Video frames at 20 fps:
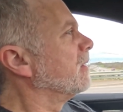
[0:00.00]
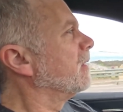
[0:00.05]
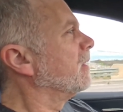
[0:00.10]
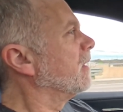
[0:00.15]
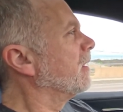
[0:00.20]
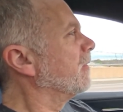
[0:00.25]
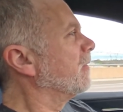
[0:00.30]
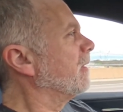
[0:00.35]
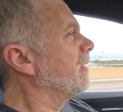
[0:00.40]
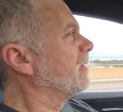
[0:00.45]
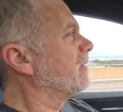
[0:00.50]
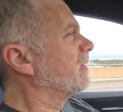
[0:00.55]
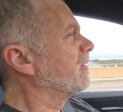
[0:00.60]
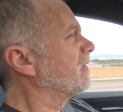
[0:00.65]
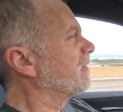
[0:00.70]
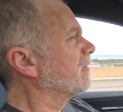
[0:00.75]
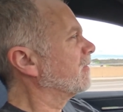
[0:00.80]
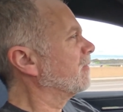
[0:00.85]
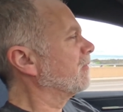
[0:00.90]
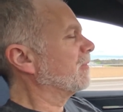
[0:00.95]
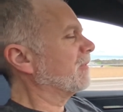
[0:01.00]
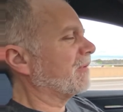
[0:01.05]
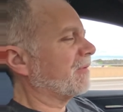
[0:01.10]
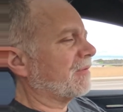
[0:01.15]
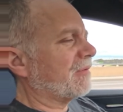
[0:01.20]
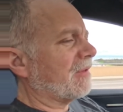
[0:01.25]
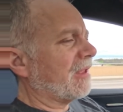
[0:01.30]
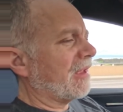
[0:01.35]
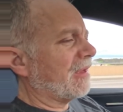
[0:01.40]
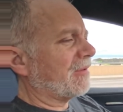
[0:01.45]
All right, so
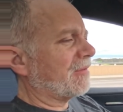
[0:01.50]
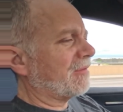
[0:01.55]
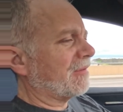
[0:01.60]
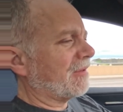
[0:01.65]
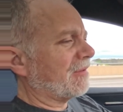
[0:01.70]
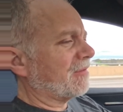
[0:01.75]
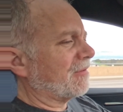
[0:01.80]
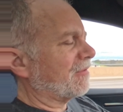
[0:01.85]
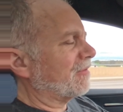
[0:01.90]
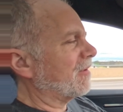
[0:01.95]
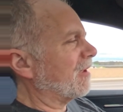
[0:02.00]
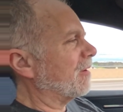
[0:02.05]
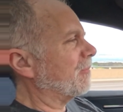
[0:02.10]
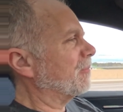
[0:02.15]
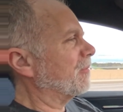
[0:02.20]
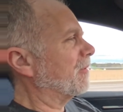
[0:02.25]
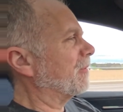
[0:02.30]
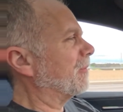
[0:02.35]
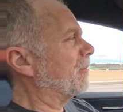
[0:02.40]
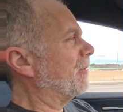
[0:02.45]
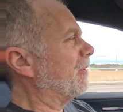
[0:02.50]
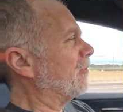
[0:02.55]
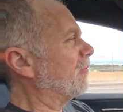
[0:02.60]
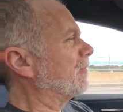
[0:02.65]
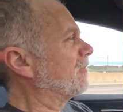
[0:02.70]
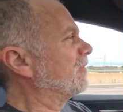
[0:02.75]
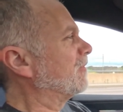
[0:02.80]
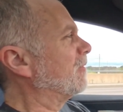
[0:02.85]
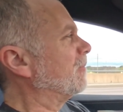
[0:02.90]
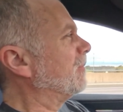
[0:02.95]
this last Tesla stop, it
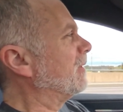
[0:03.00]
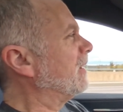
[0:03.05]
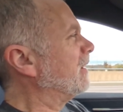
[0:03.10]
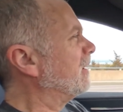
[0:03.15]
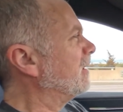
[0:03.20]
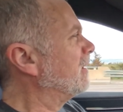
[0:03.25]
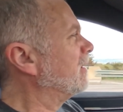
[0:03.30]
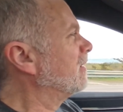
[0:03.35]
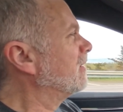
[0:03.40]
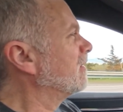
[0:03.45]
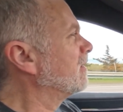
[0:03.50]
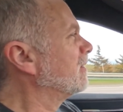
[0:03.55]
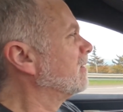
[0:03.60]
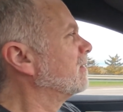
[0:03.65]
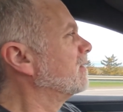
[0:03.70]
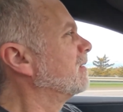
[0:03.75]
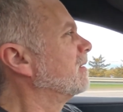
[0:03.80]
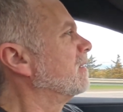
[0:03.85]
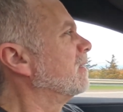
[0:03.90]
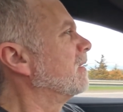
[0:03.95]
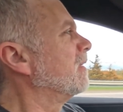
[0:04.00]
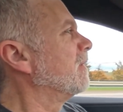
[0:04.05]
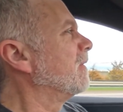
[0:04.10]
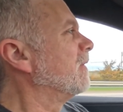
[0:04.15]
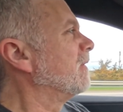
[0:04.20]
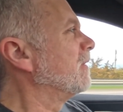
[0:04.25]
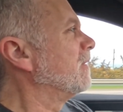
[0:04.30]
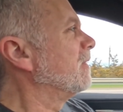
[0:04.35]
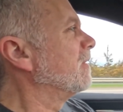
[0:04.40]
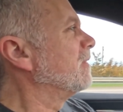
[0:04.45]
appears to be
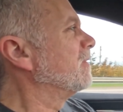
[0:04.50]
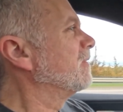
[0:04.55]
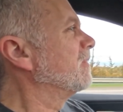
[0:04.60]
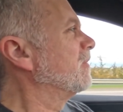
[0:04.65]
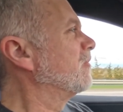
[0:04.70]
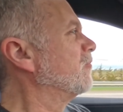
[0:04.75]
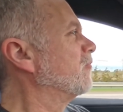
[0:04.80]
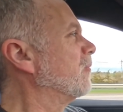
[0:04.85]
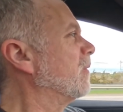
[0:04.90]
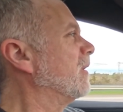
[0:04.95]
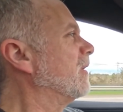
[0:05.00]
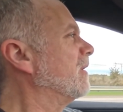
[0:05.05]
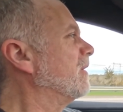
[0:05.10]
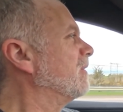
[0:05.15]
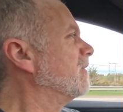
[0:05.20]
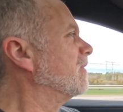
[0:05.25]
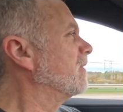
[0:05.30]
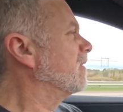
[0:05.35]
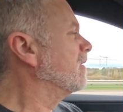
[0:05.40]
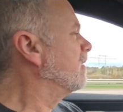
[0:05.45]
situated